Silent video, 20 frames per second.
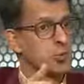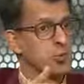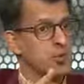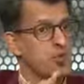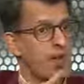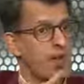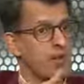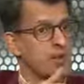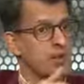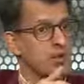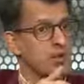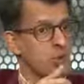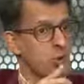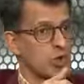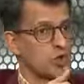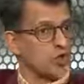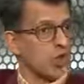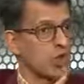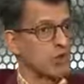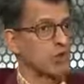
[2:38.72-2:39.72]
we've had a
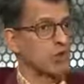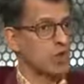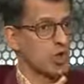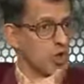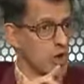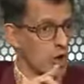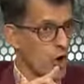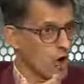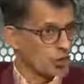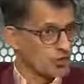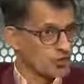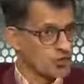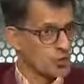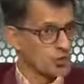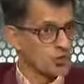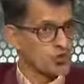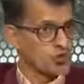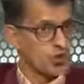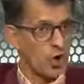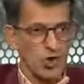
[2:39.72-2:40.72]
washout and a loss. So
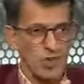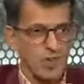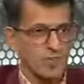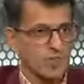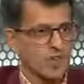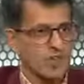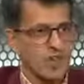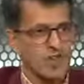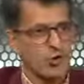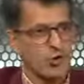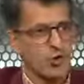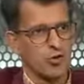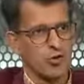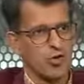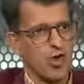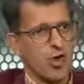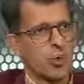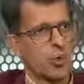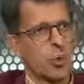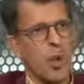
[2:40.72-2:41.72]
it's not even that you're
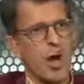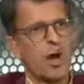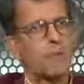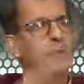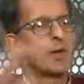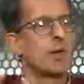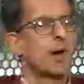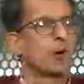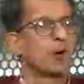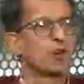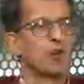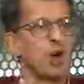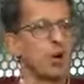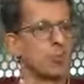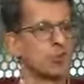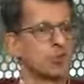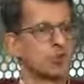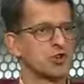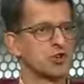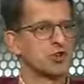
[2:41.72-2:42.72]
wiping out the
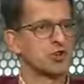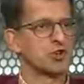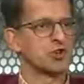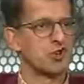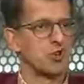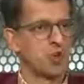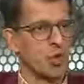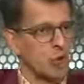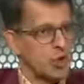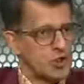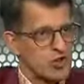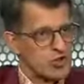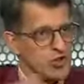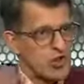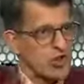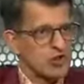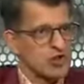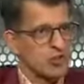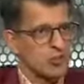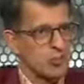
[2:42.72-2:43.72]
opposition. So don't
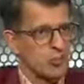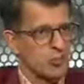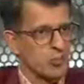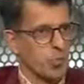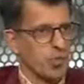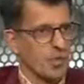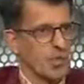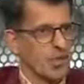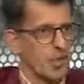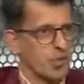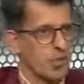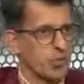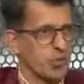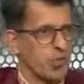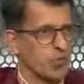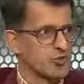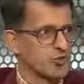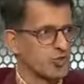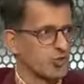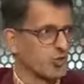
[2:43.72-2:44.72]
change a winning
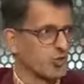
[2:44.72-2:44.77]
combination.